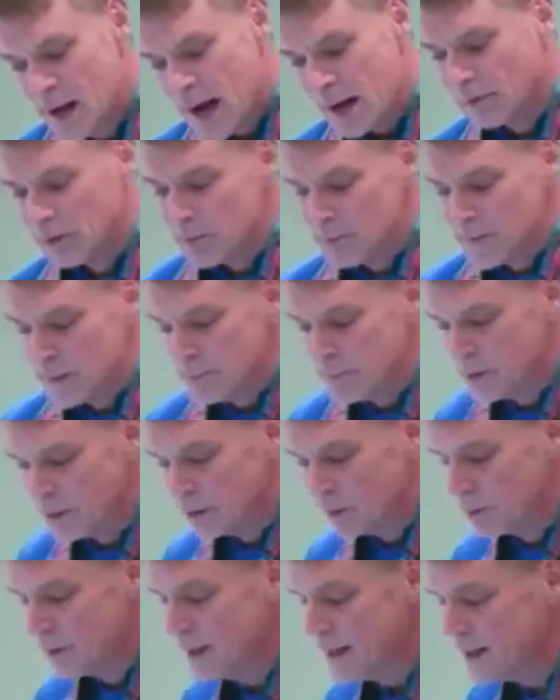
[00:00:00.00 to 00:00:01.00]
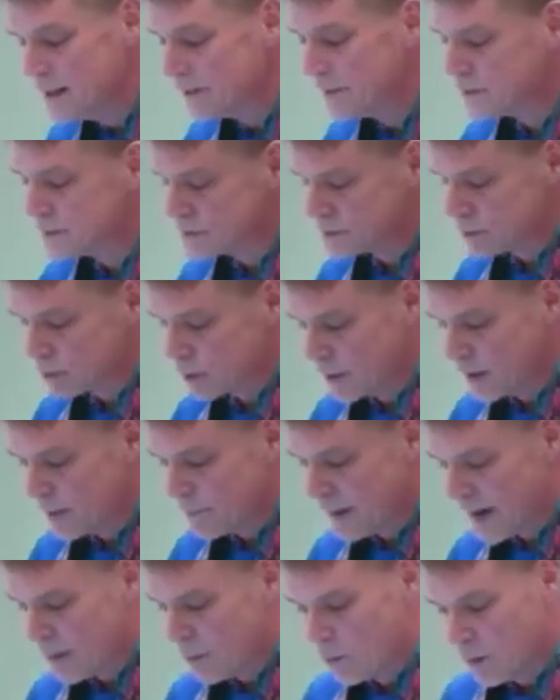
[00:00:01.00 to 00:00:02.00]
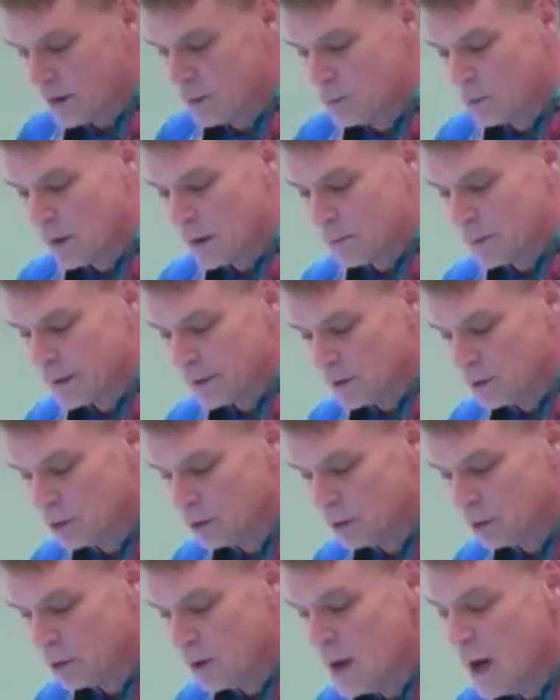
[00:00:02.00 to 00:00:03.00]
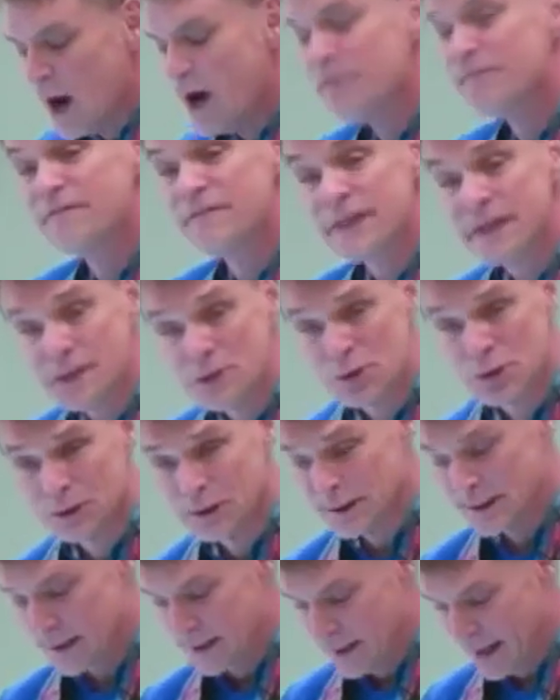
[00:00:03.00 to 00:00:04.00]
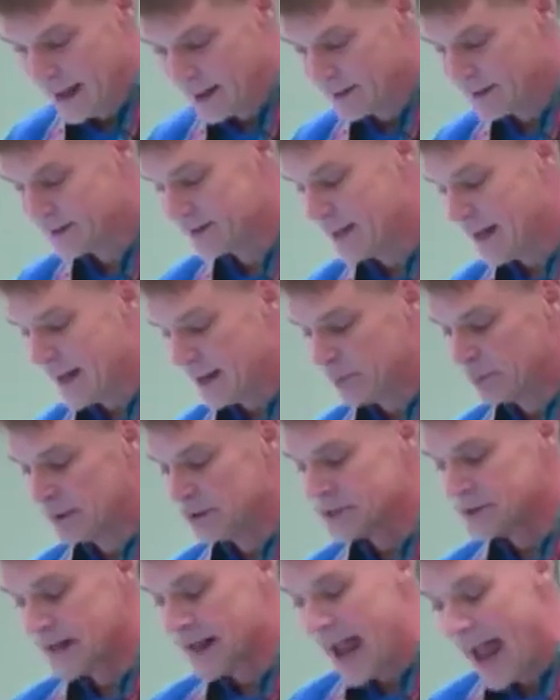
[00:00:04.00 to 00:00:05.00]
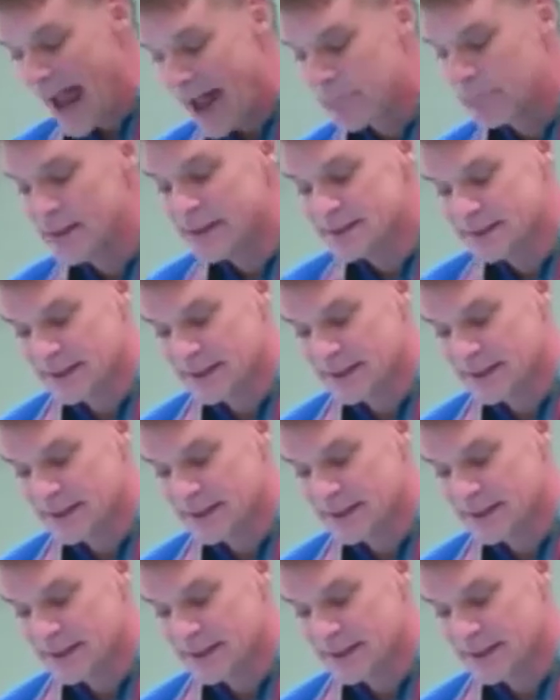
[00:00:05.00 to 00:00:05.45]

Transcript: I remember reading the story by one woman who eventually had established a happy,